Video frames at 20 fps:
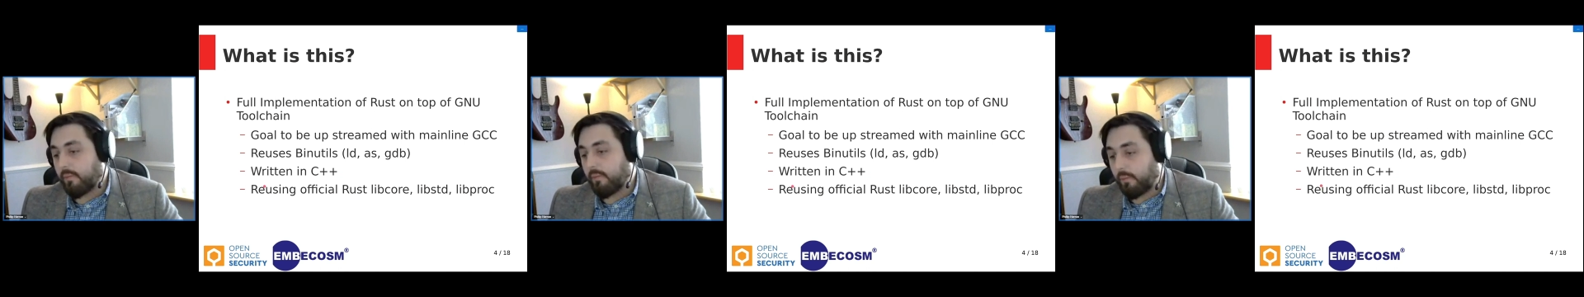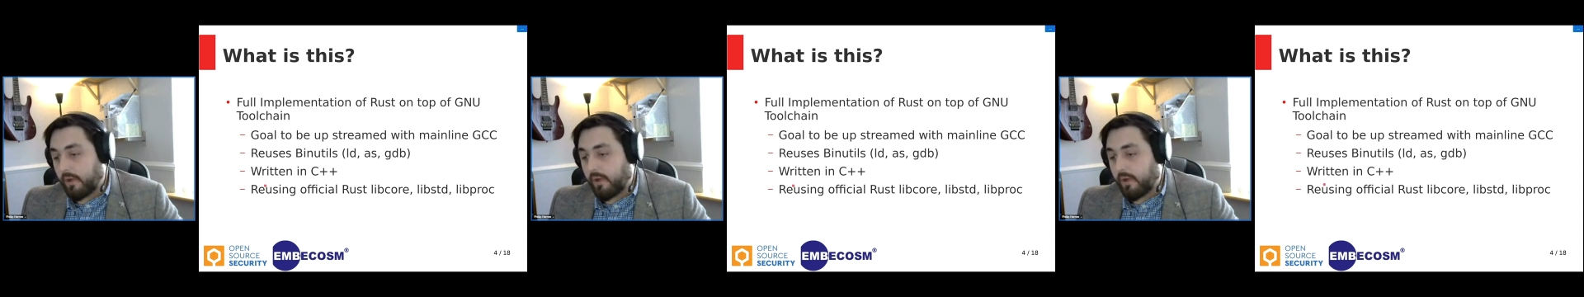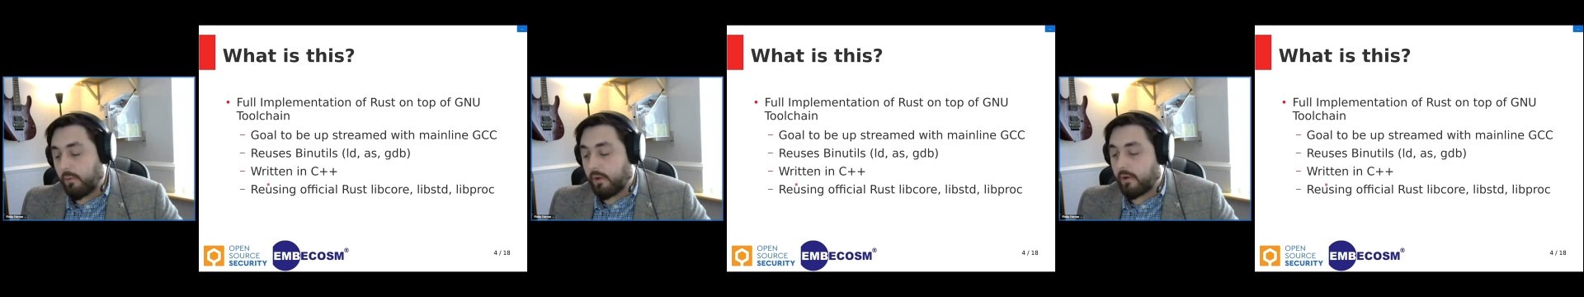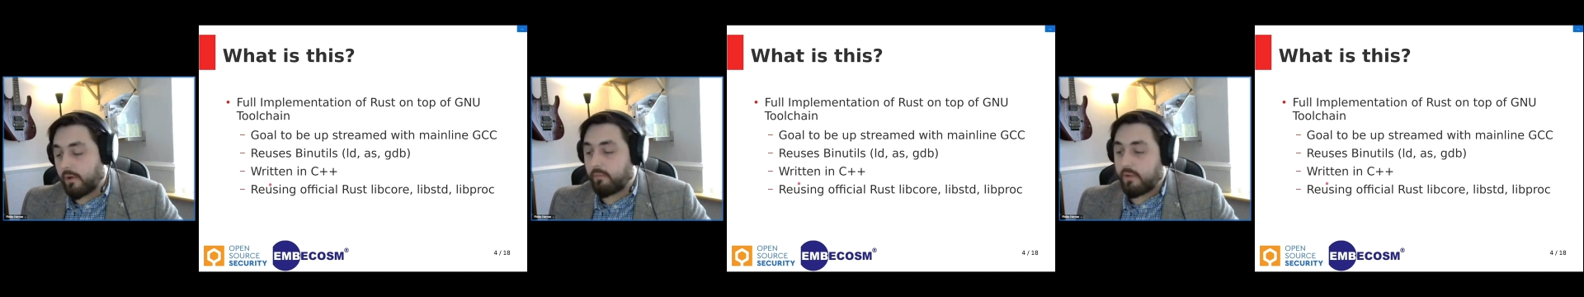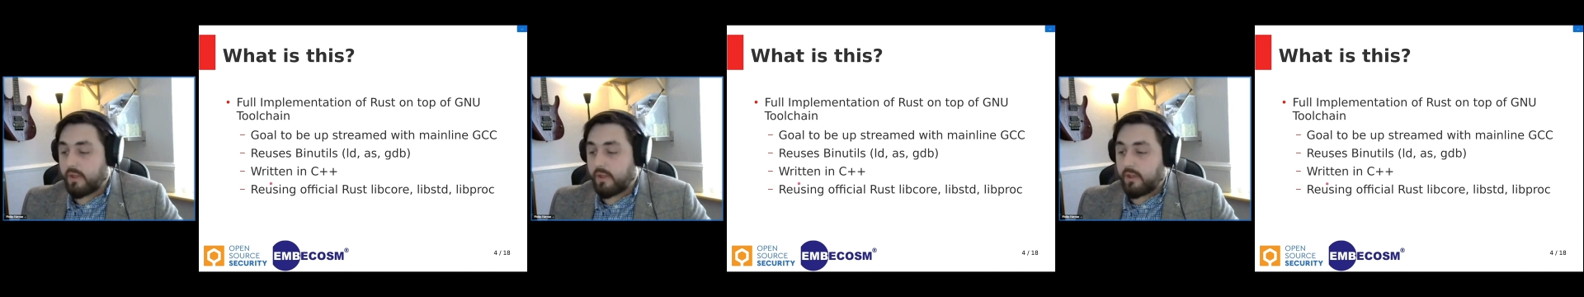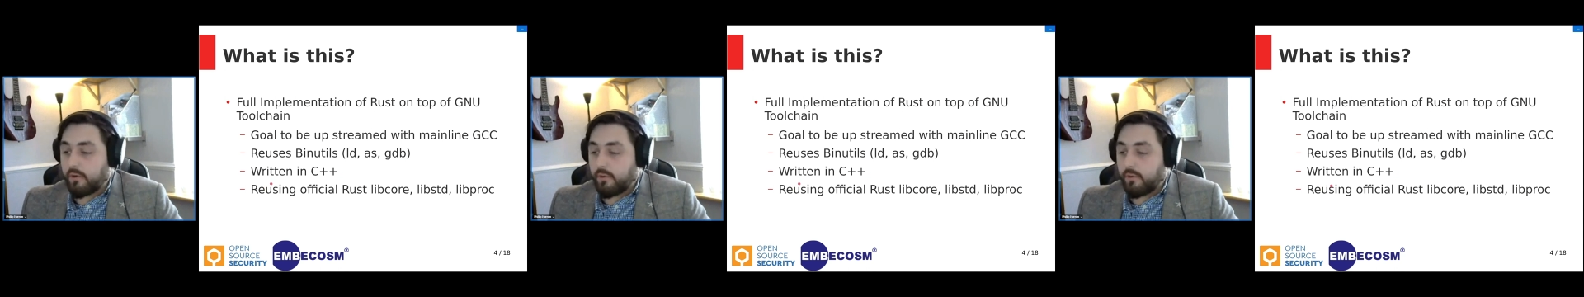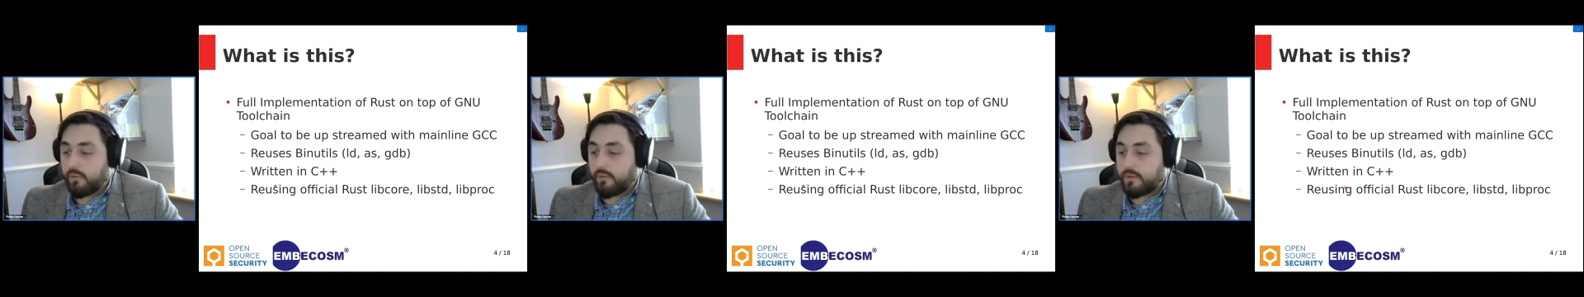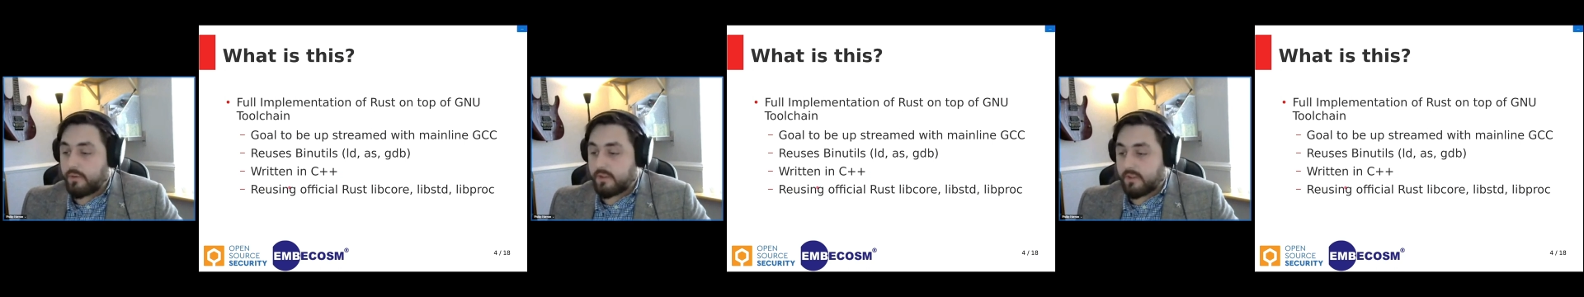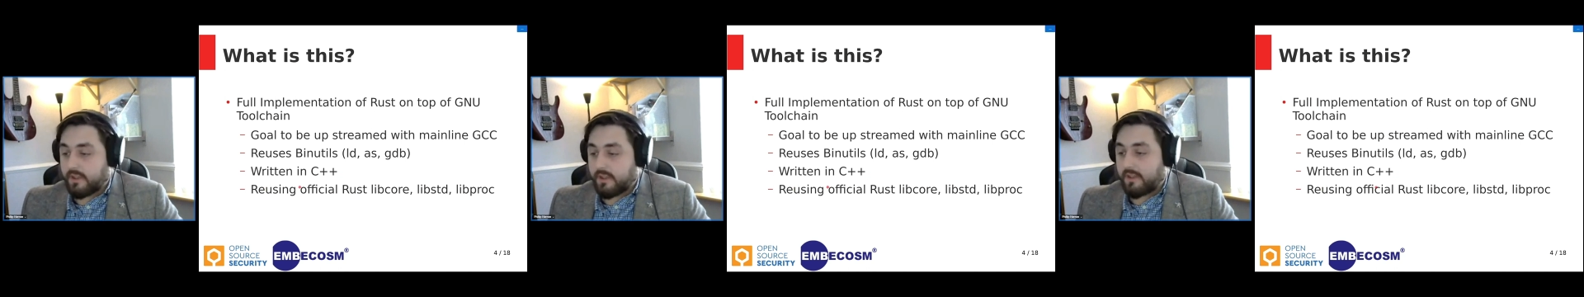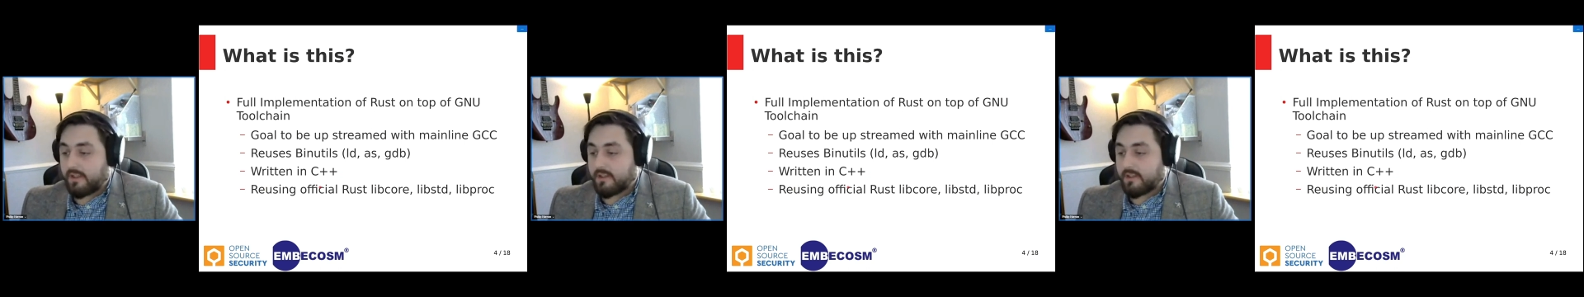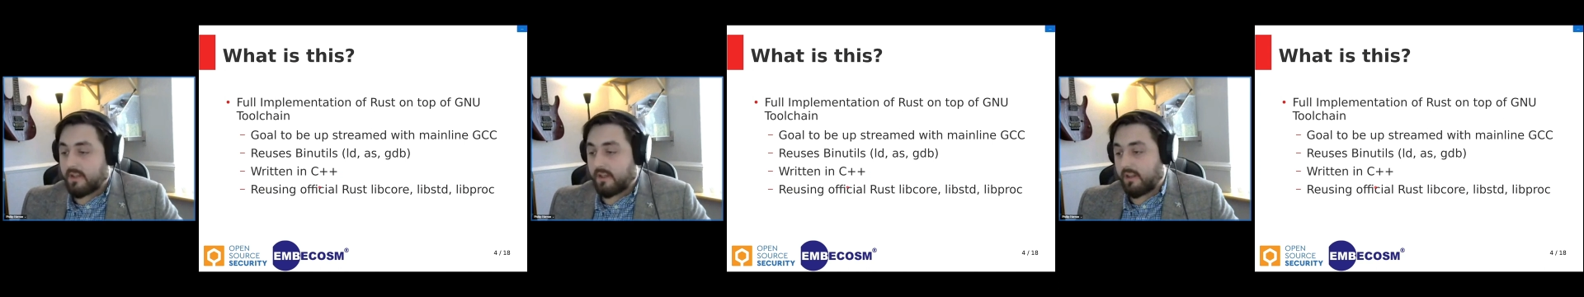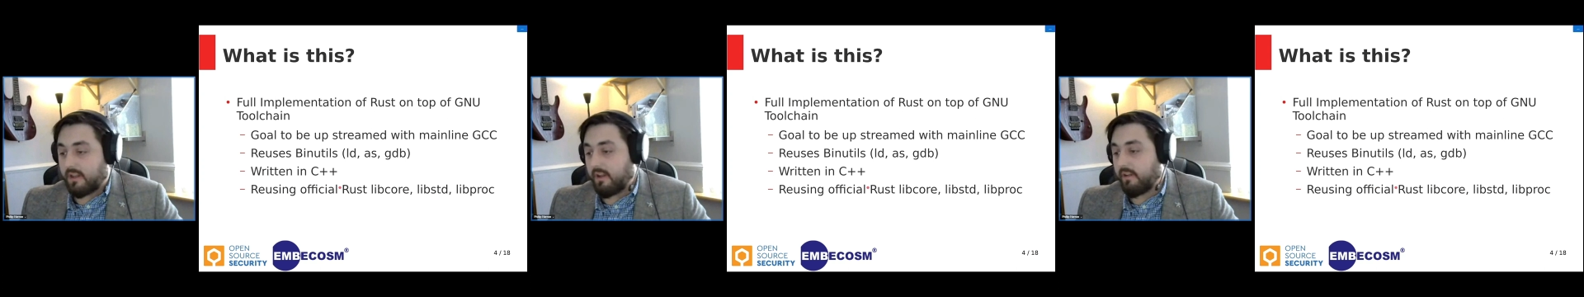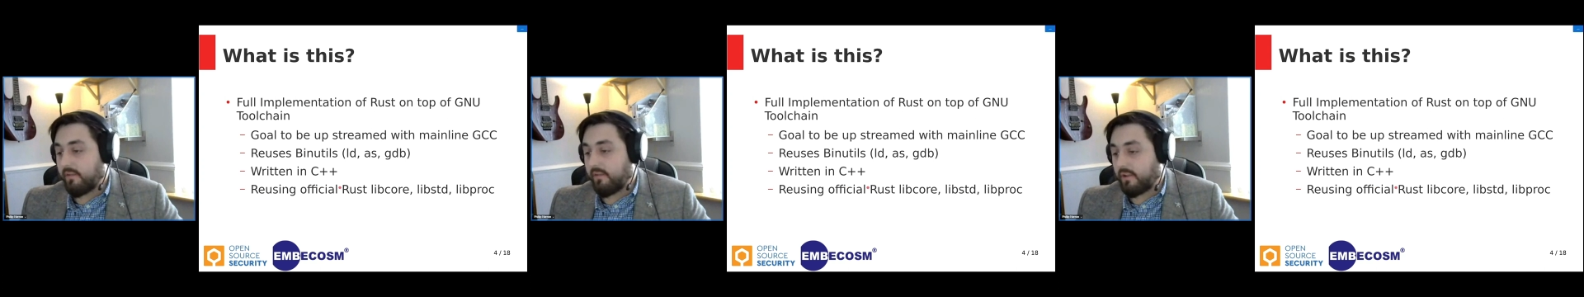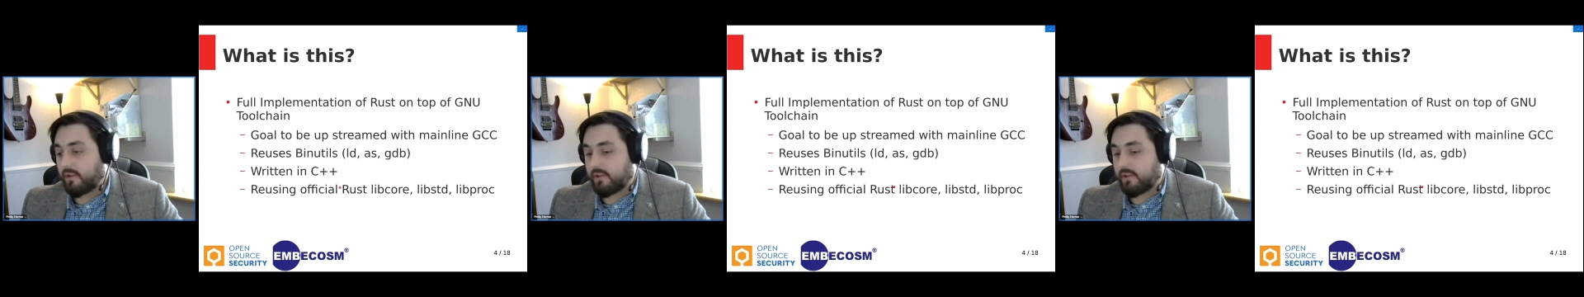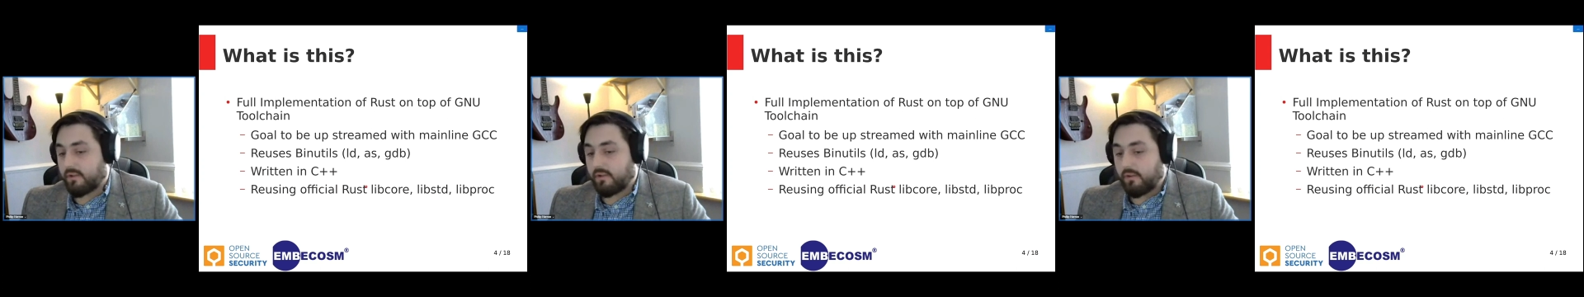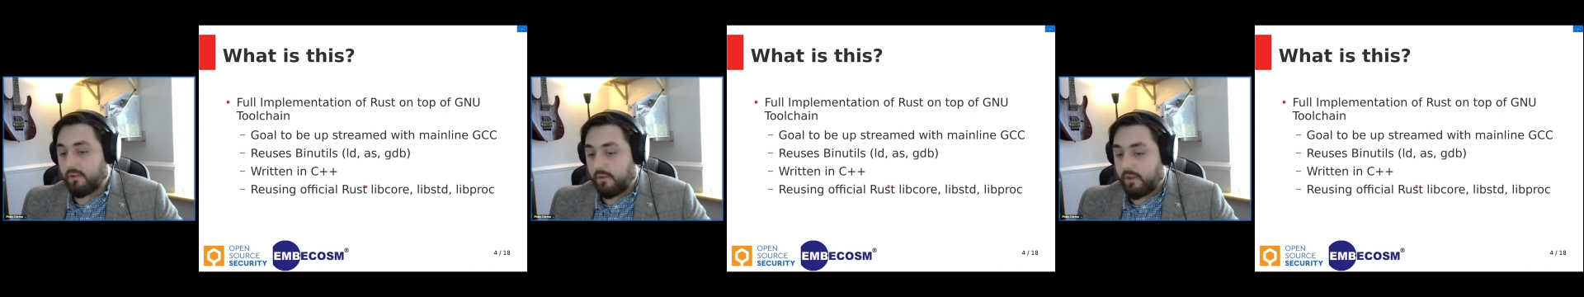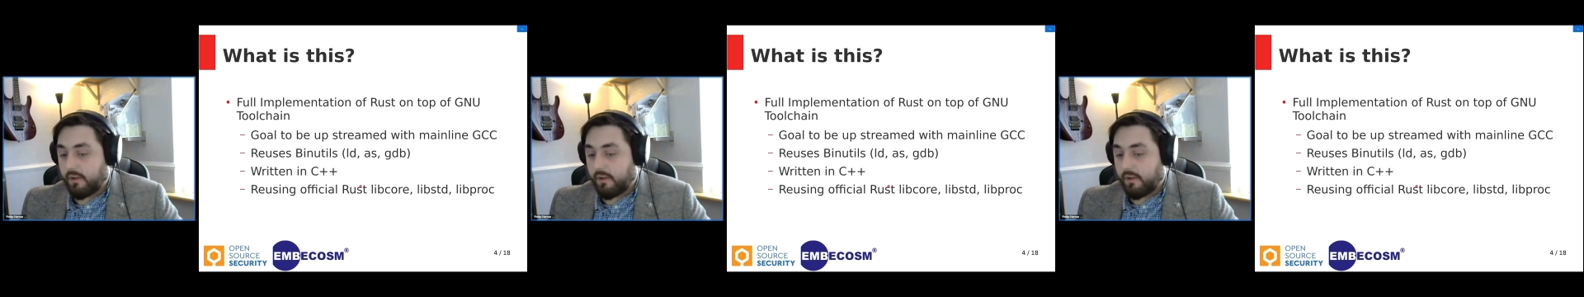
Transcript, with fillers: we want to reuse things like the official uh,